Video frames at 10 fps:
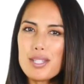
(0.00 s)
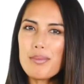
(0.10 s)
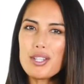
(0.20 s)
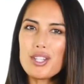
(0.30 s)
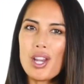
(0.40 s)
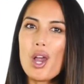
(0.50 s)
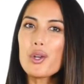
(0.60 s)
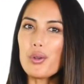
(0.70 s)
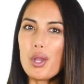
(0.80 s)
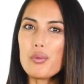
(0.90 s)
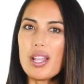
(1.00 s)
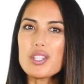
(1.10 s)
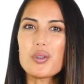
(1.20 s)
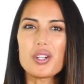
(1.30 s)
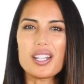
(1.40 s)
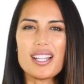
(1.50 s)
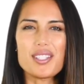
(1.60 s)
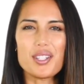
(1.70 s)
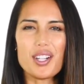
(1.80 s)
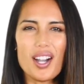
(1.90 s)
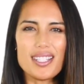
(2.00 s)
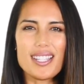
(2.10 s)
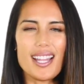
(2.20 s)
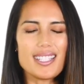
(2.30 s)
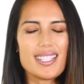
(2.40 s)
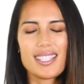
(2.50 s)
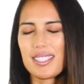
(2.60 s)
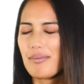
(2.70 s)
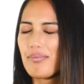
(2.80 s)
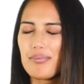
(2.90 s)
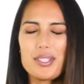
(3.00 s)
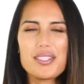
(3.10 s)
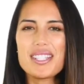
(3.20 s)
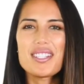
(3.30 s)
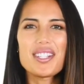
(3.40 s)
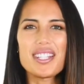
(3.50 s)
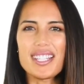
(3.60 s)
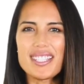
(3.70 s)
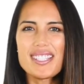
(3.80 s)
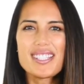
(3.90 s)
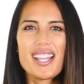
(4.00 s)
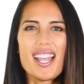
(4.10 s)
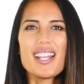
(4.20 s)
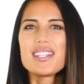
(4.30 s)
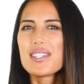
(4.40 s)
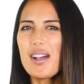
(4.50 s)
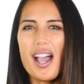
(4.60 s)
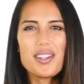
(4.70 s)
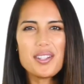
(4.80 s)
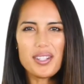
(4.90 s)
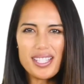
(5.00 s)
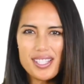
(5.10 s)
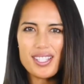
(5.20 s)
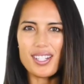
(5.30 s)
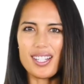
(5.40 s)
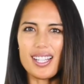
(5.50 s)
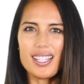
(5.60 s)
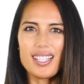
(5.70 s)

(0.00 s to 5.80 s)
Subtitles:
to mention a great way to organize your content. Music to your ears. So how do you get started?